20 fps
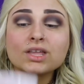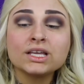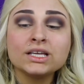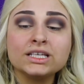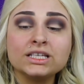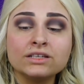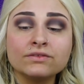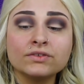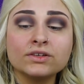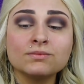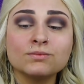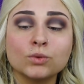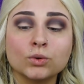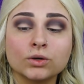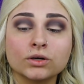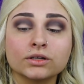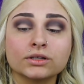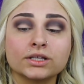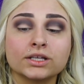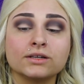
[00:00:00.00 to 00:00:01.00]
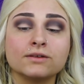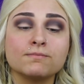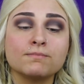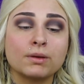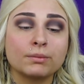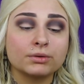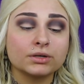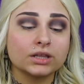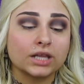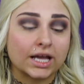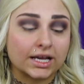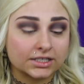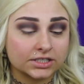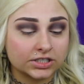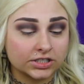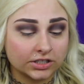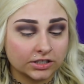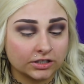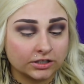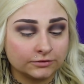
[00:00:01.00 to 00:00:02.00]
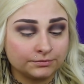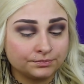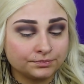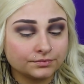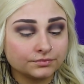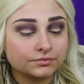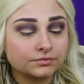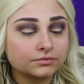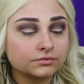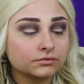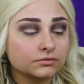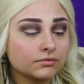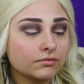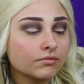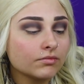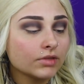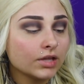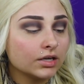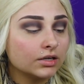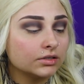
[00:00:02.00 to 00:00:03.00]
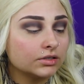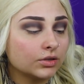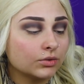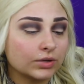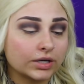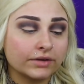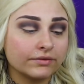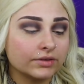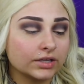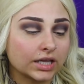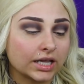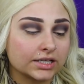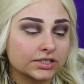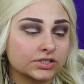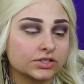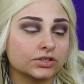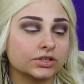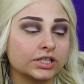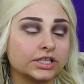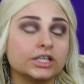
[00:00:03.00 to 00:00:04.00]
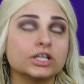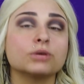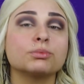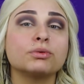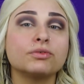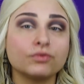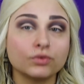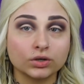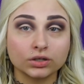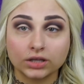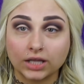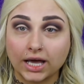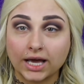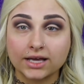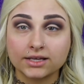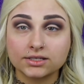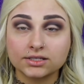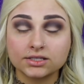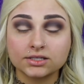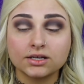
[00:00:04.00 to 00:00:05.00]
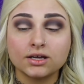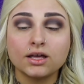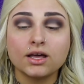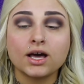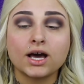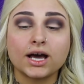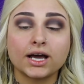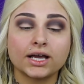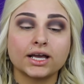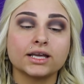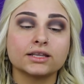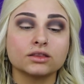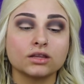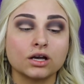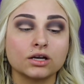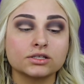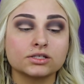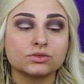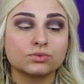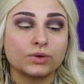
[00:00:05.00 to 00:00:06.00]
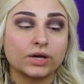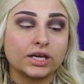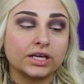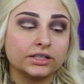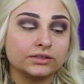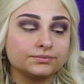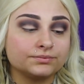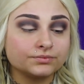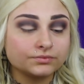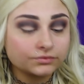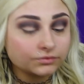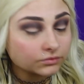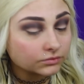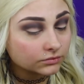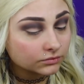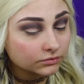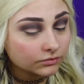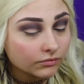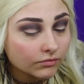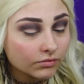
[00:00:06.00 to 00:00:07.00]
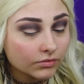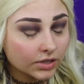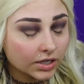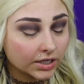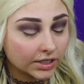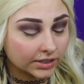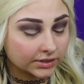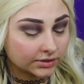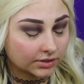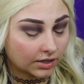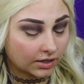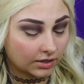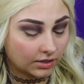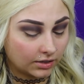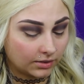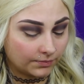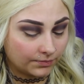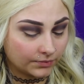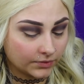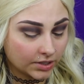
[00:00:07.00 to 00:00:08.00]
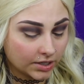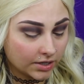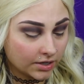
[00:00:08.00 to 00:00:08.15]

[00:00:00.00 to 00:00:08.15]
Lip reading: Even more than, remember last year? No, not even last. The year before last, I had lost weight, and I